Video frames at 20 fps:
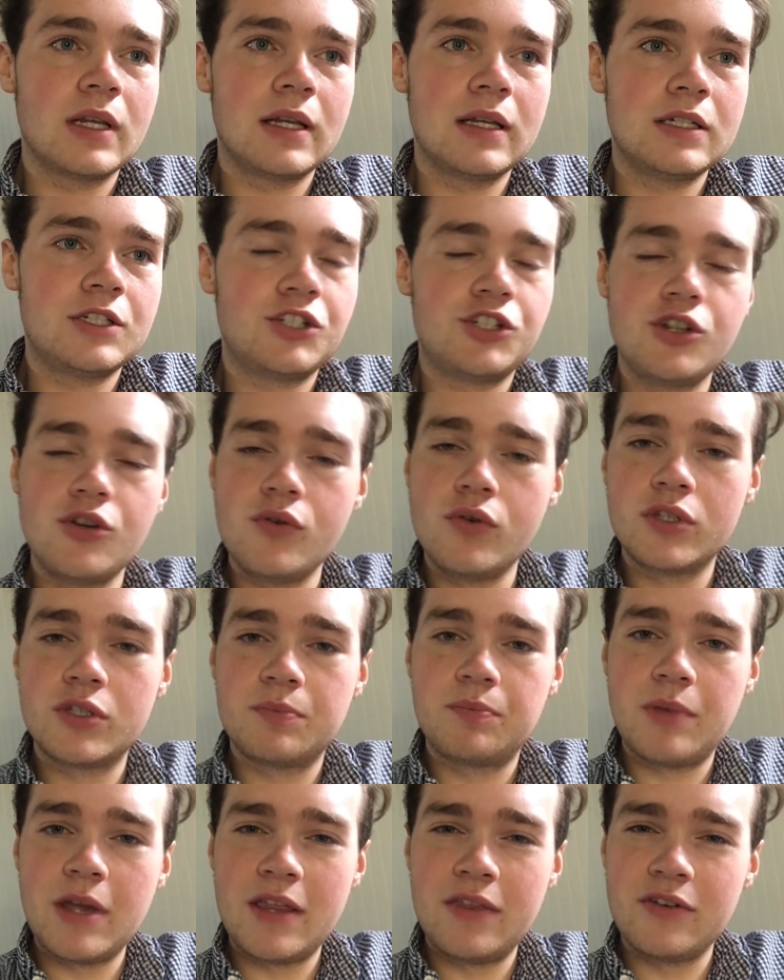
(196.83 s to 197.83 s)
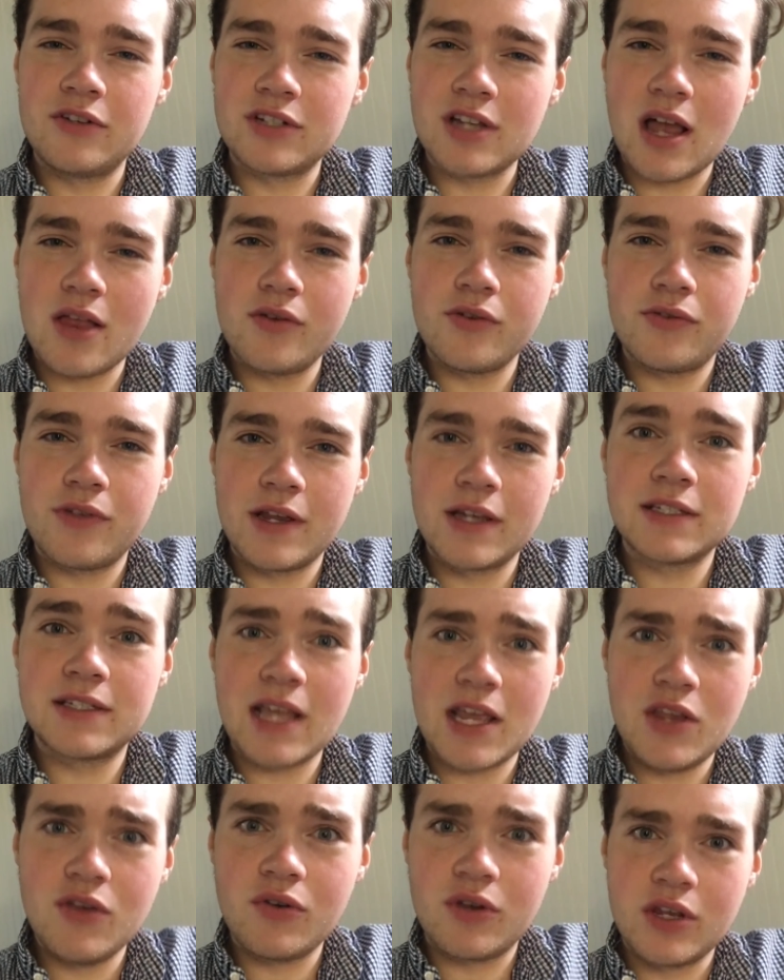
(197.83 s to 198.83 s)
shoes, and there's other things
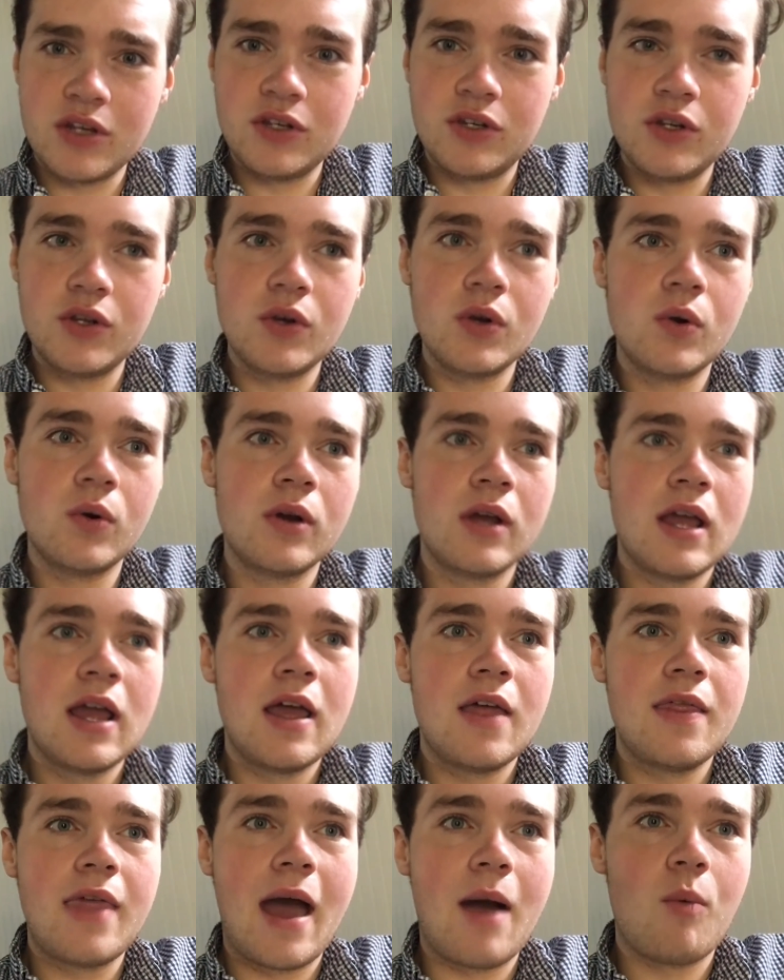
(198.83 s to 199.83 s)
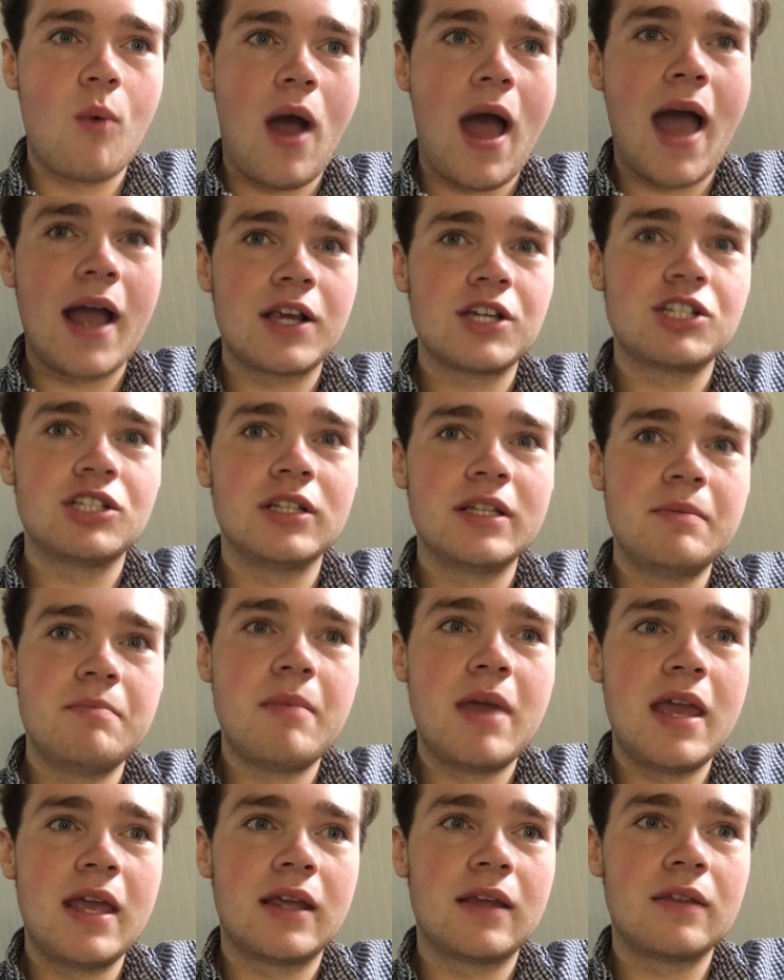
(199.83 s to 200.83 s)
that you can do that will actually
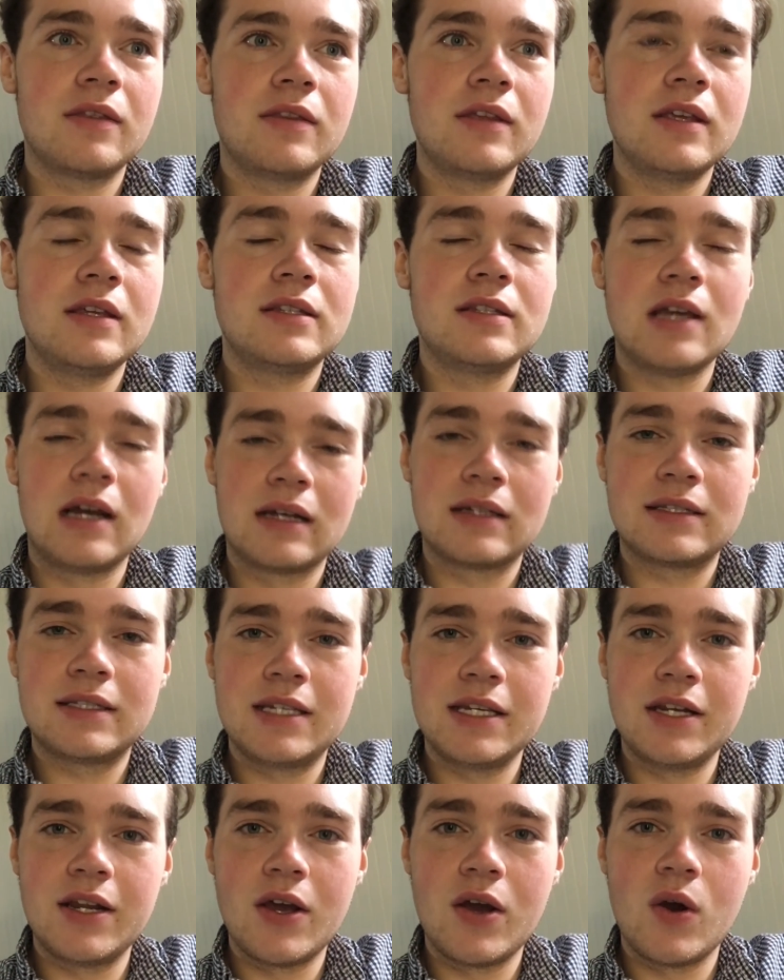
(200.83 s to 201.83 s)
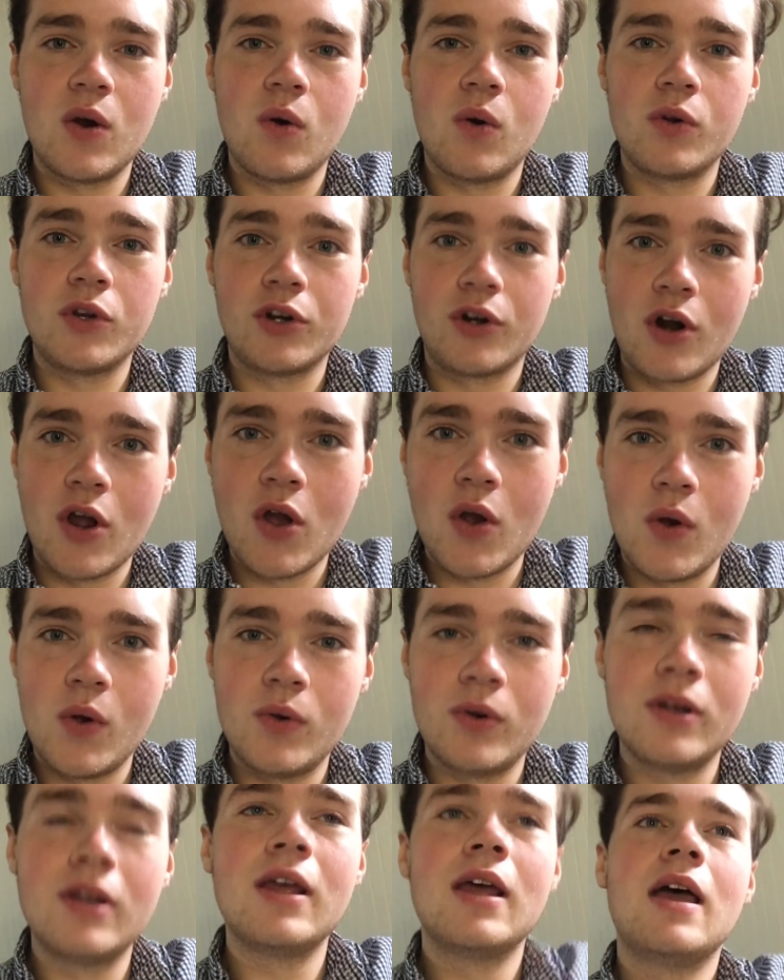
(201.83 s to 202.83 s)
make the tuxedo your
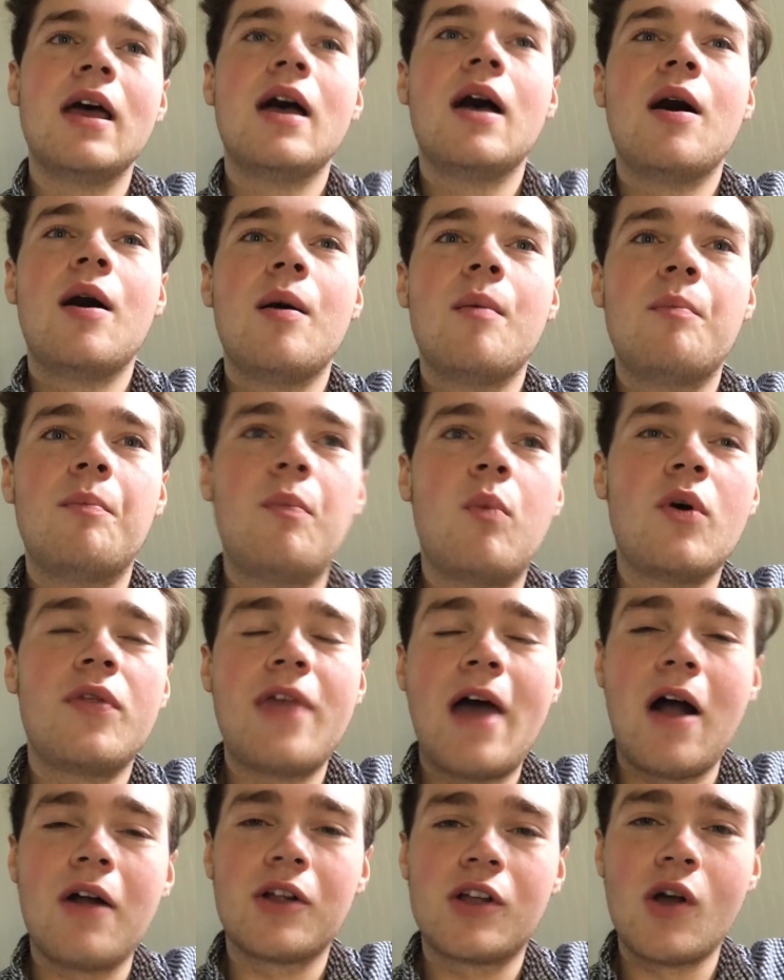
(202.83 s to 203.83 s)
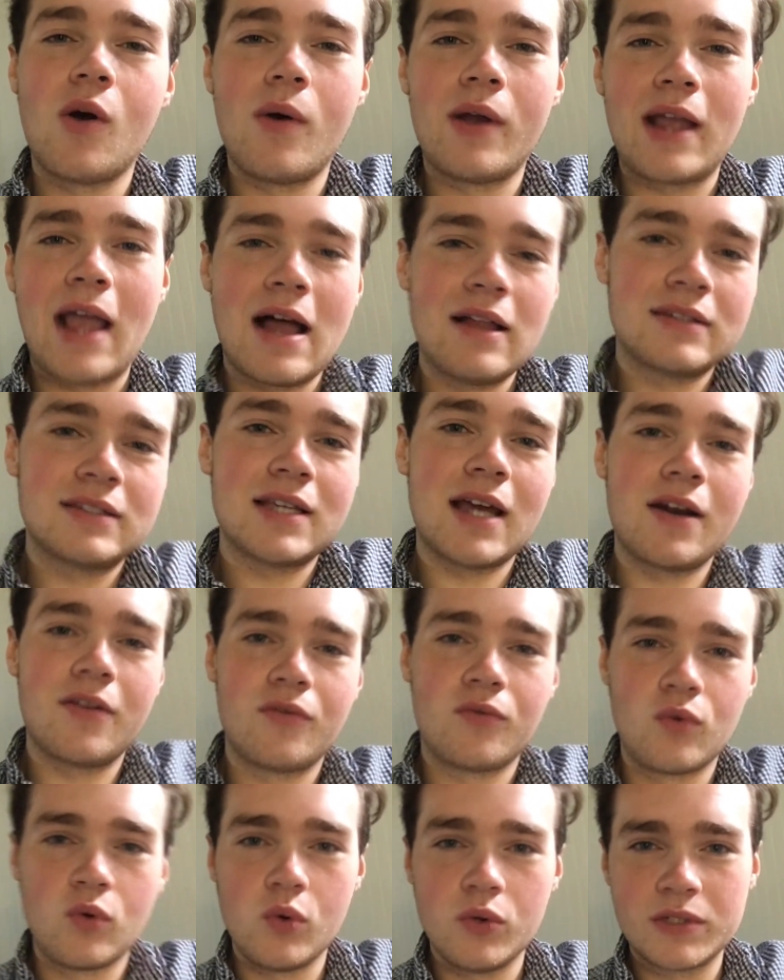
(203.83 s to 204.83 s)
own without going outside of
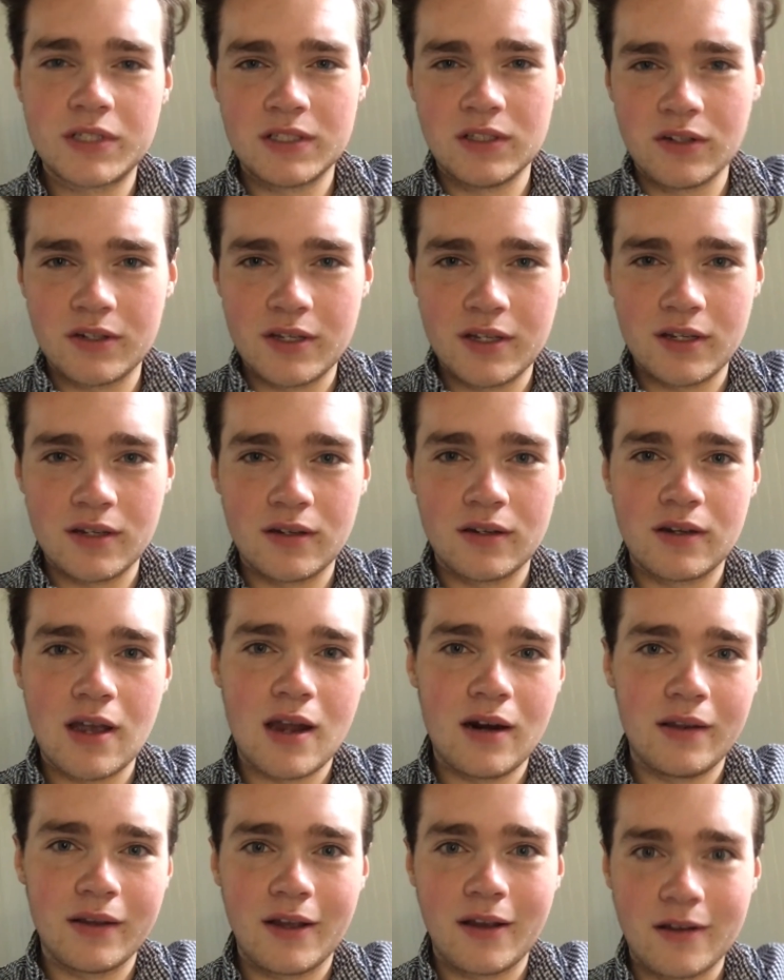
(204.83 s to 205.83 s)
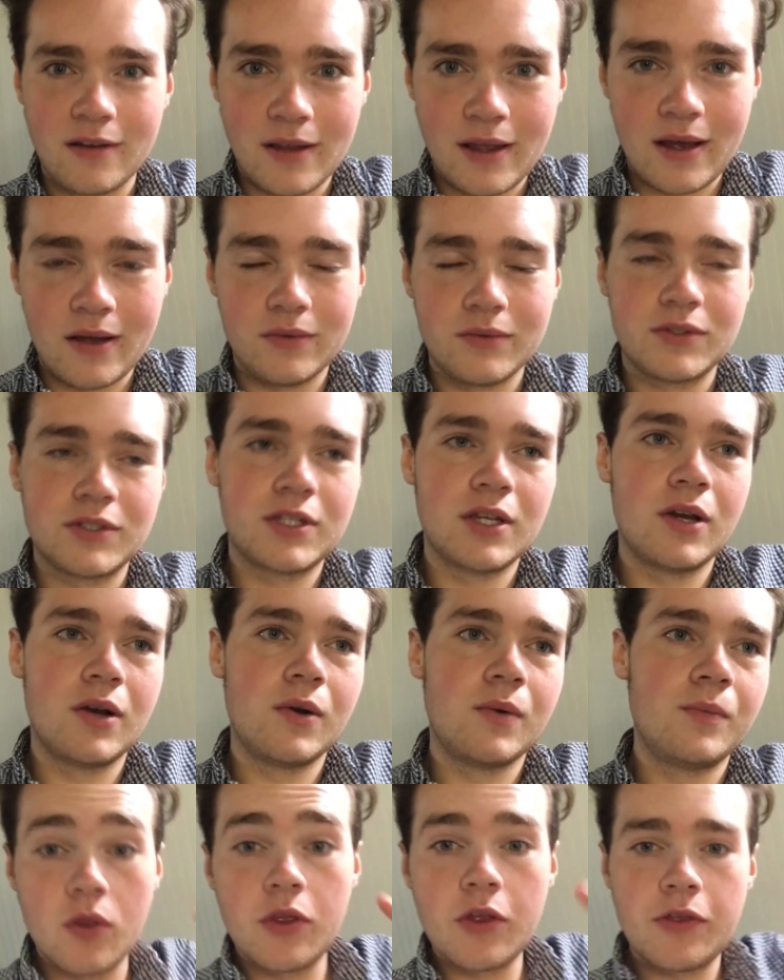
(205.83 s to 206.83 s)
the rules and looking kind of like a clown.
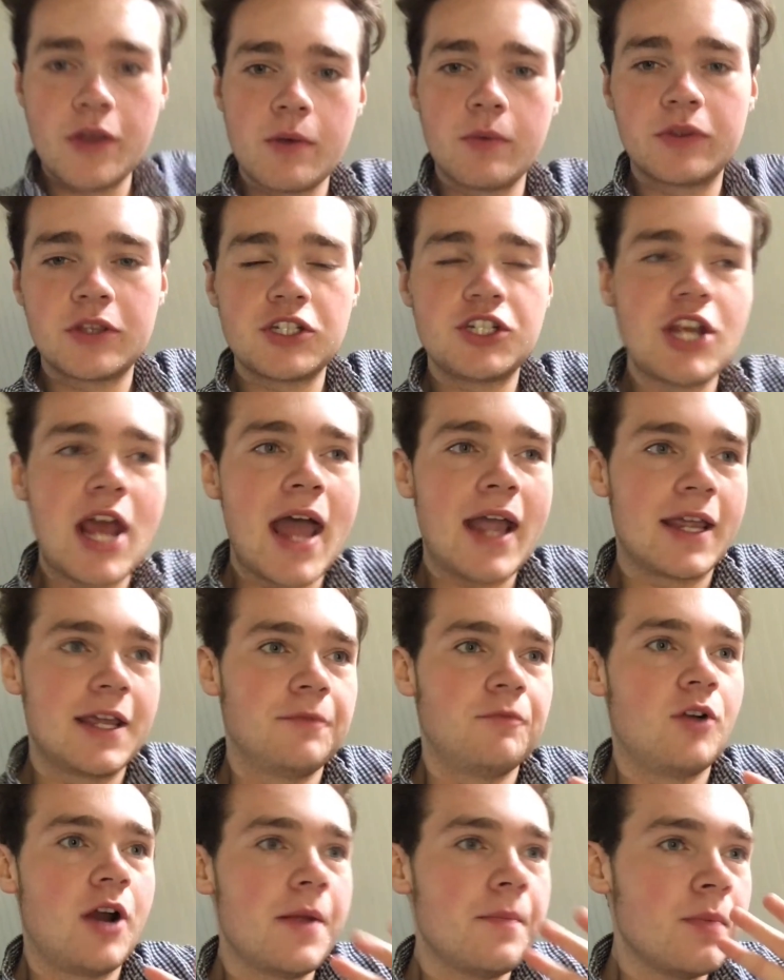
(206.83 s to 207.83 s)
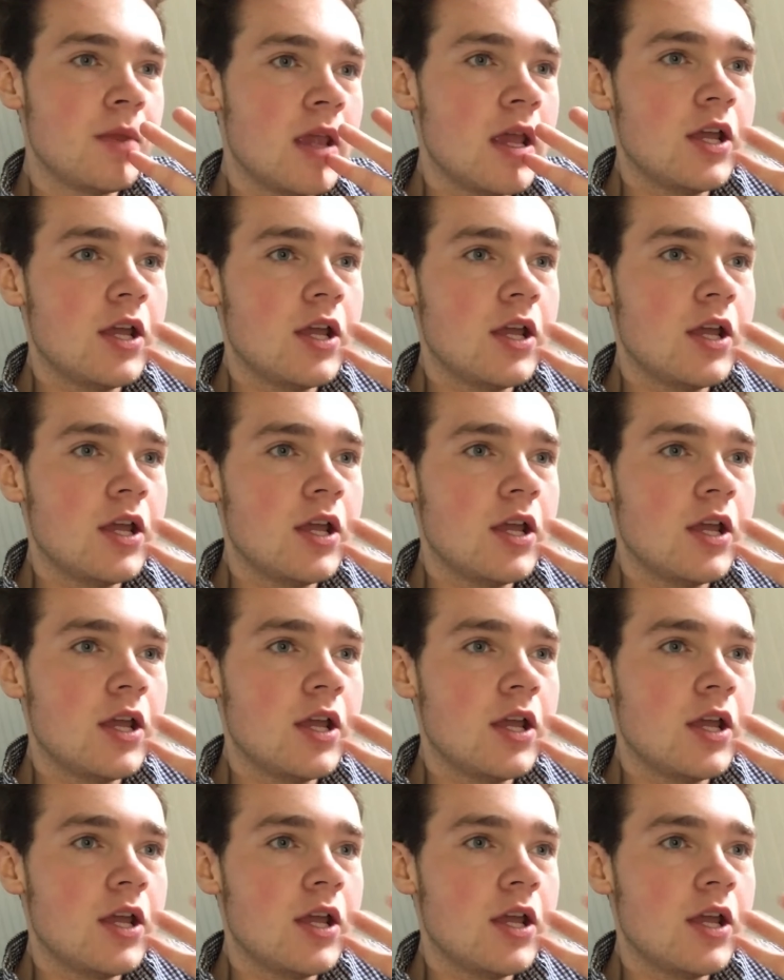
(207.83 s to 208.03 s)
So the thing with the jacket, right?